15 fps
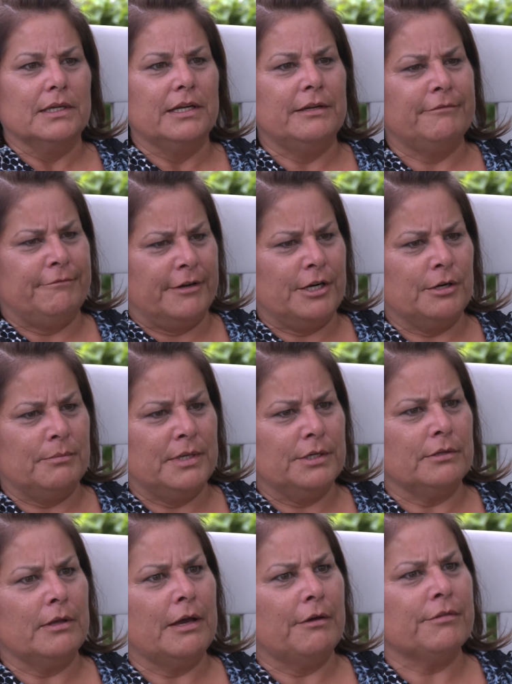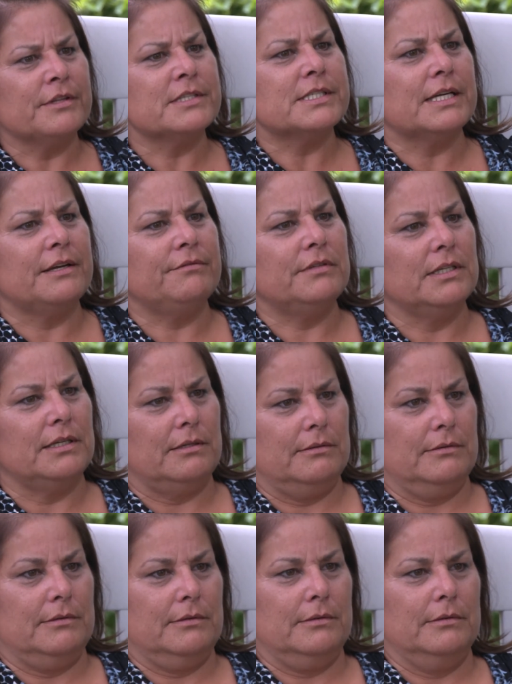environmental health and safety.
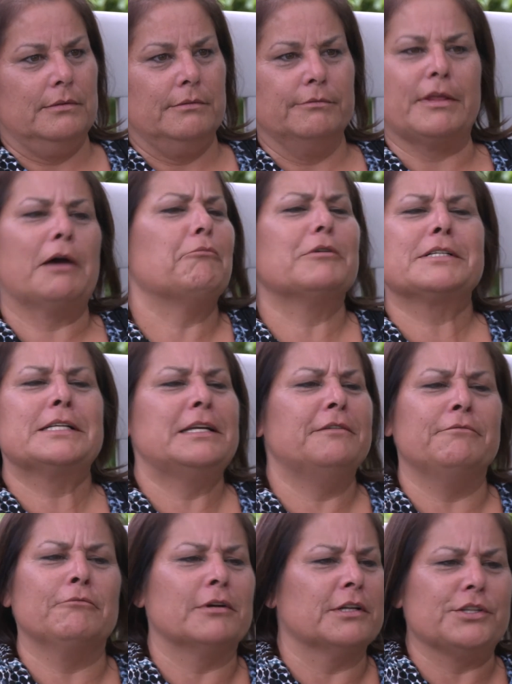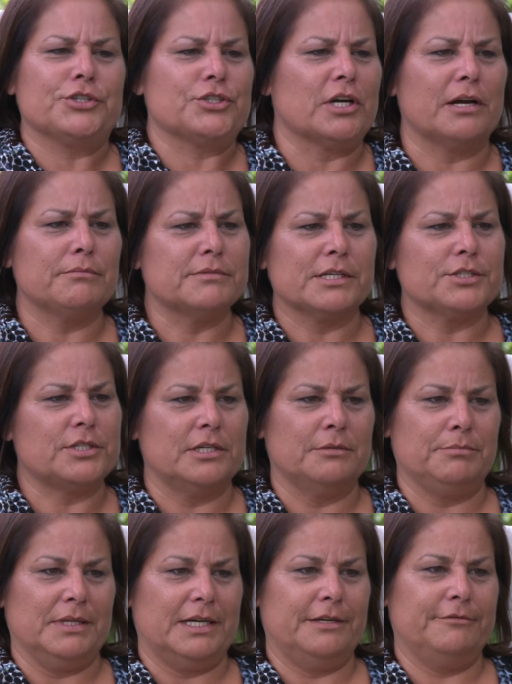That wasn't even one of the jobs that she
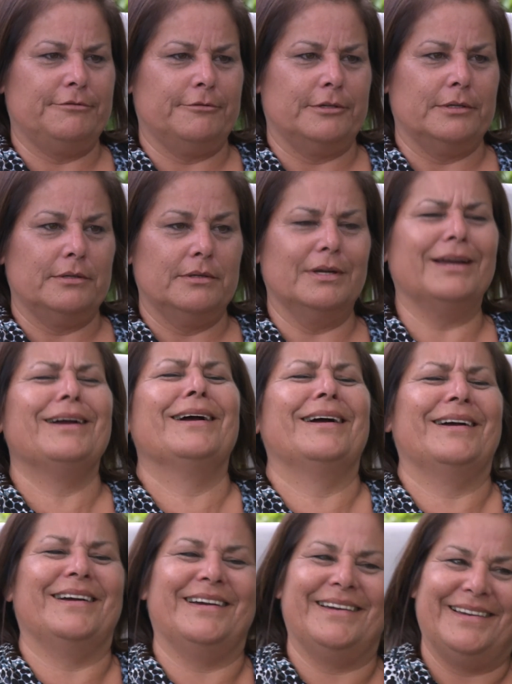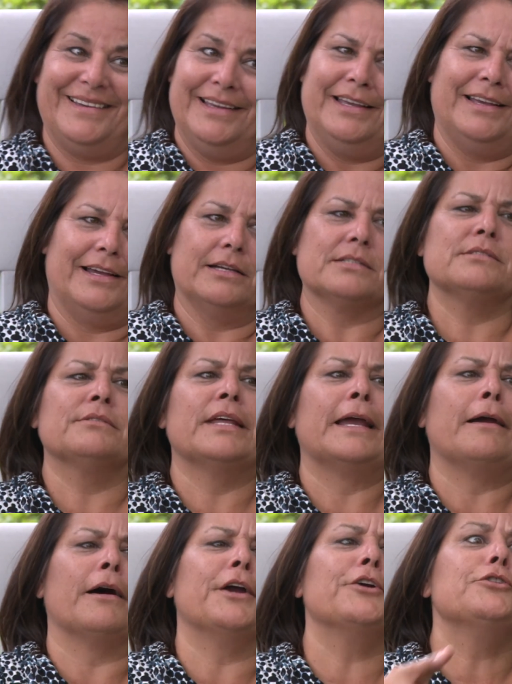applied for. so they
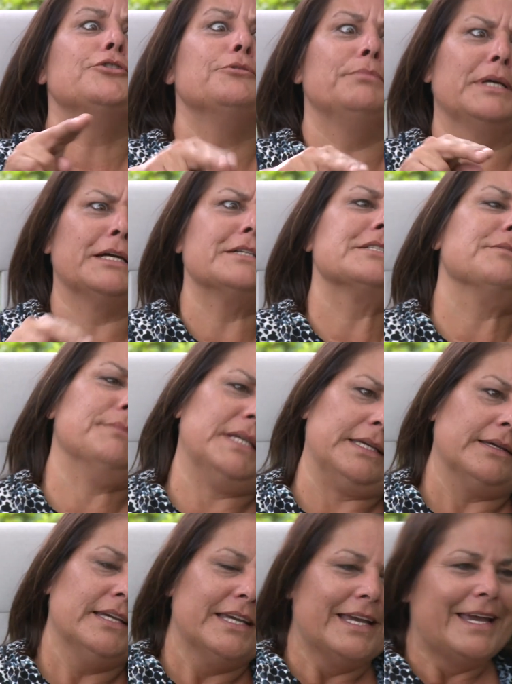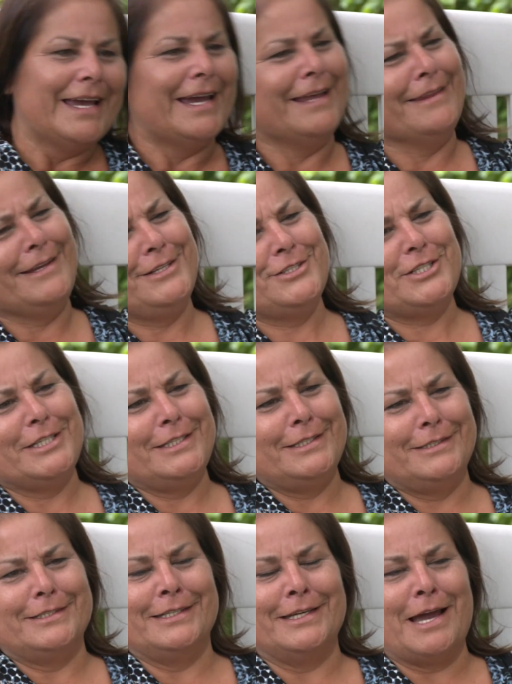hired you because of me. And then she
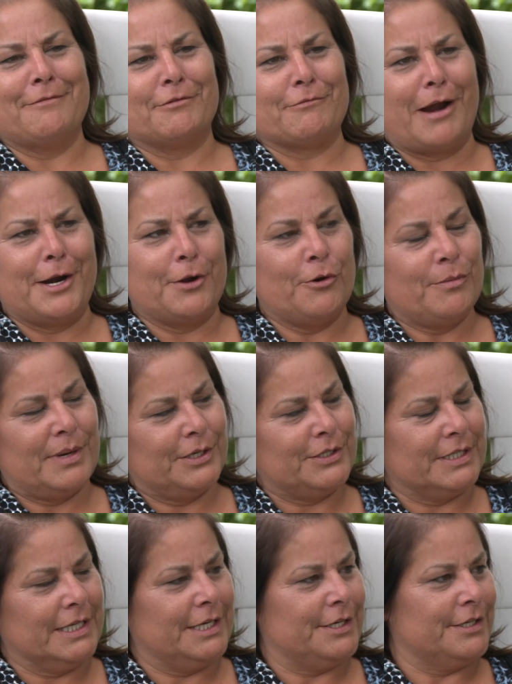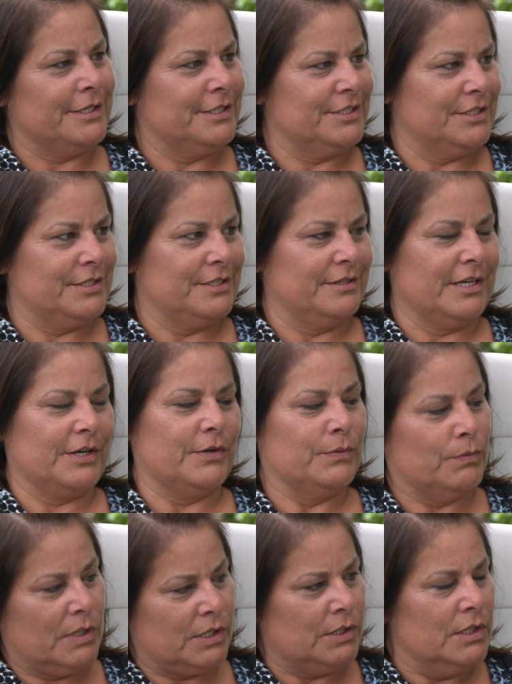didn't have a ride home. I couldn't get her. And they go,
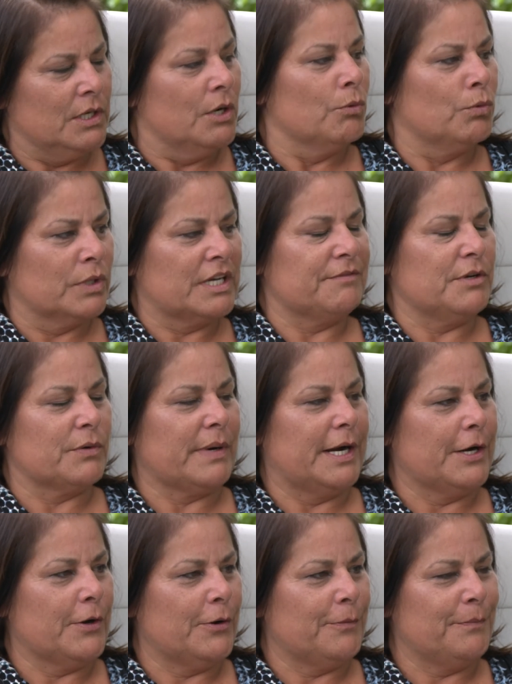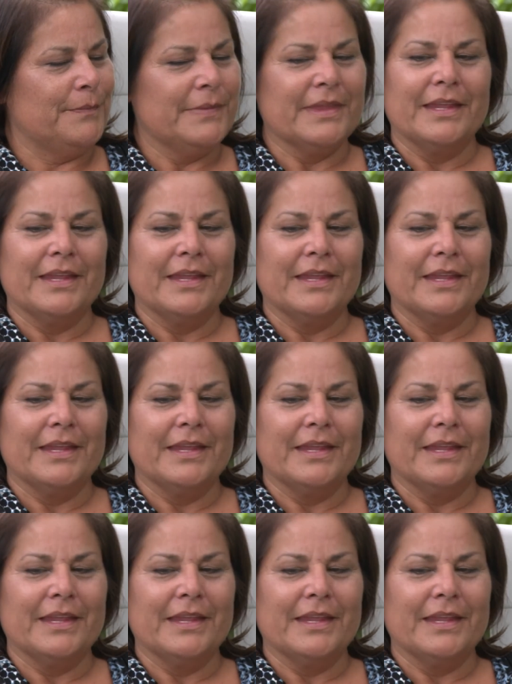well, we'll give you a ride home.